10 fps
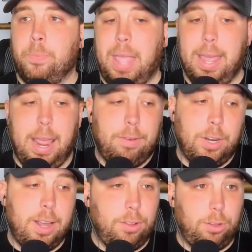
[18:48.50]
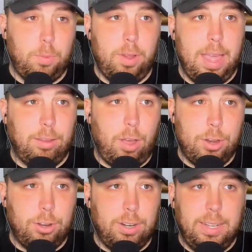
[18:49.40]
and every customer that's
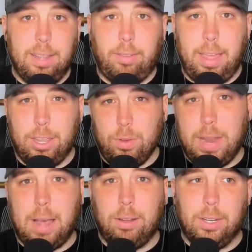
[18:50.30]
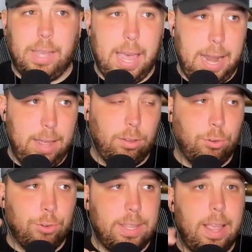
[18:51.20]
on your list that you now look at as a
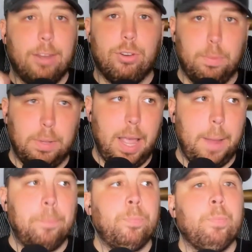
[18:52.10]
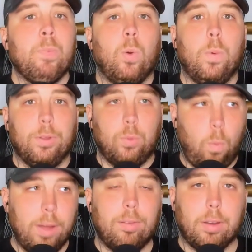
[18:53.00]
retention play, was
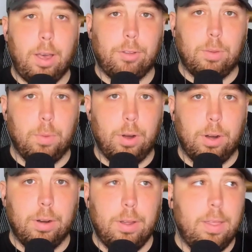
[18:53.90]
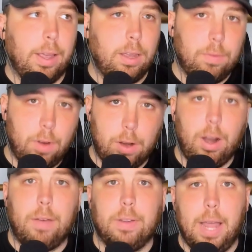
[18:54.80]
once a customer that converted
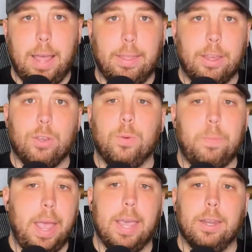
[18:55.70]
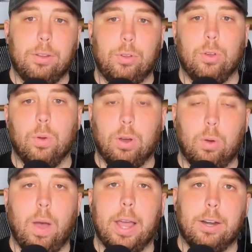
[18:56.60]
off an ad that you paid to
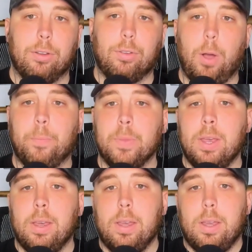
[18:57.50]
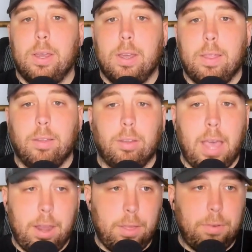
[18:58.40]
acquire. So this is
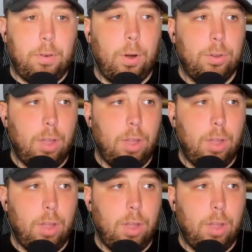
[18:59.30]
kind of the first